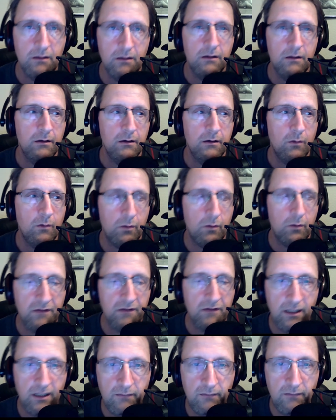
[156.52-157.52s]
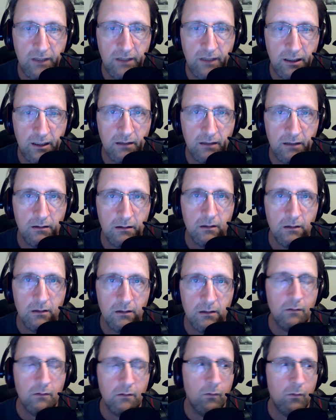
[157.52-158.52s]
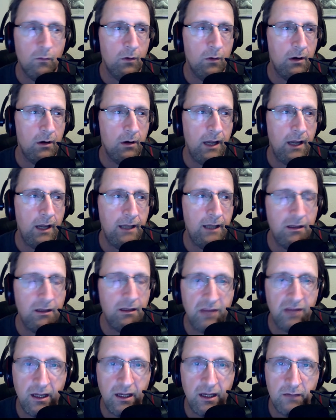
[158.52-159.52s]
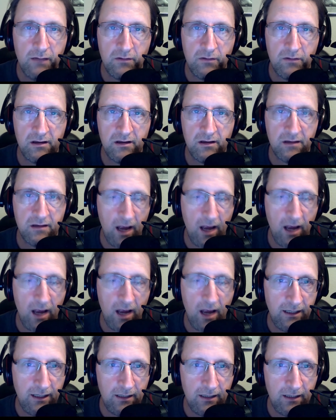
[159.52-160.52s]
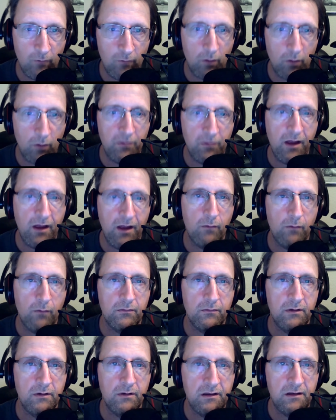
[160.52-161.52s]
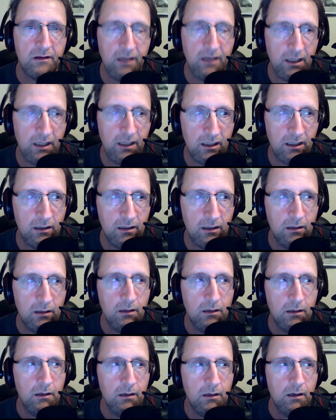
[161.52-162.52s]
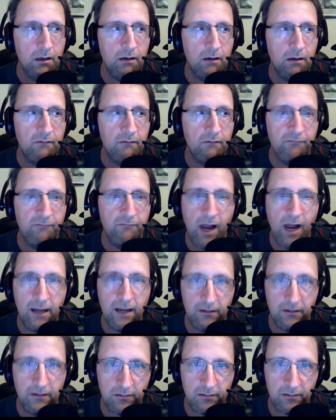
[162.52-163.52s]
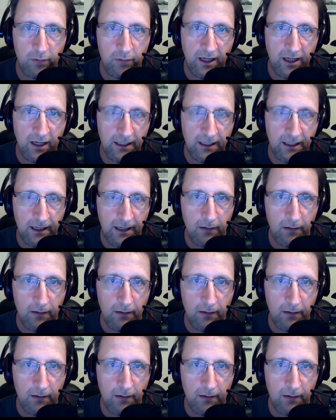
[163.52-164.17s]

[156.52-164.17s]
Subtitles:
or TV or anything in society anymore without seeing violence breaking out.